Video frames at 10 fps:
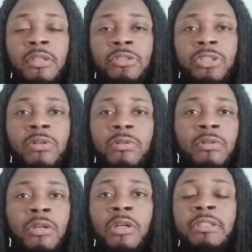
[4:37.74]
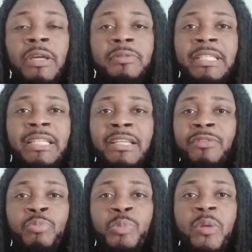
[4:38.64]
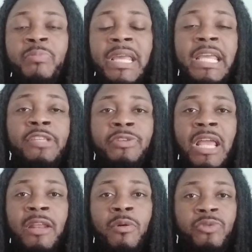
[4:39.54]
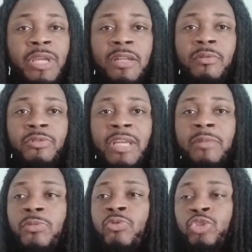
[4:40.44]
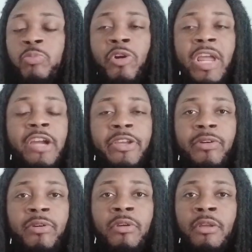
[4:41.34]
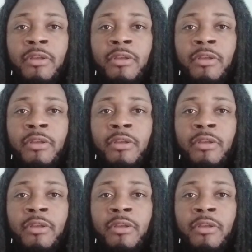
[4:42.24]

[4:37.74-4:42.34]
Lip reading: So that was saying, man, you gotta move smart out here.